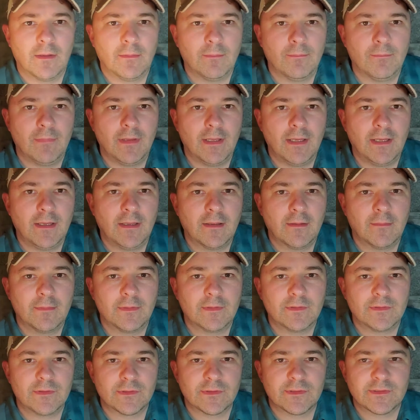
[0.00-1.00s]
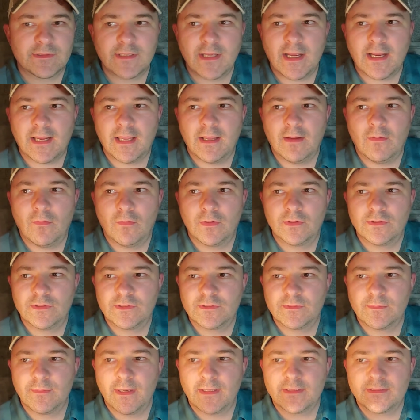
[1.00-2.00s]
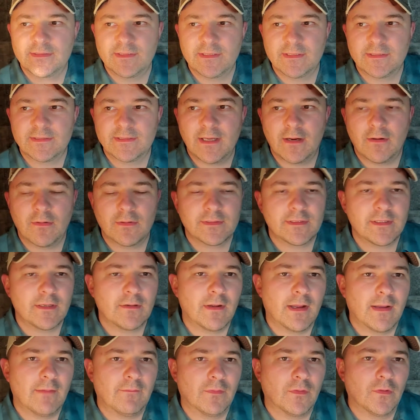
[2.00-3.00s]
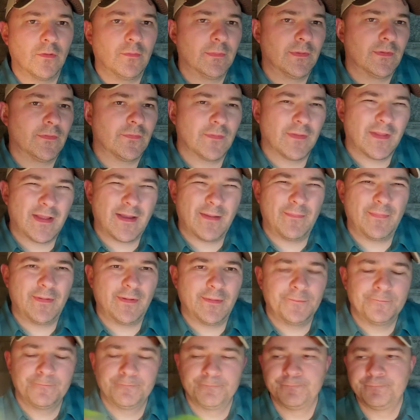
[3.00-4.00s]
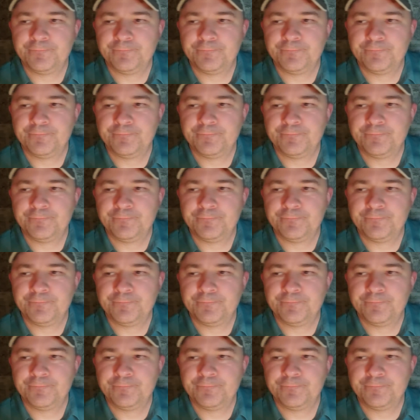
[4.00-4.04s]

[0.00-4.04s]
Medium is your second, which is about 6 hours. They don't have lumens for that, but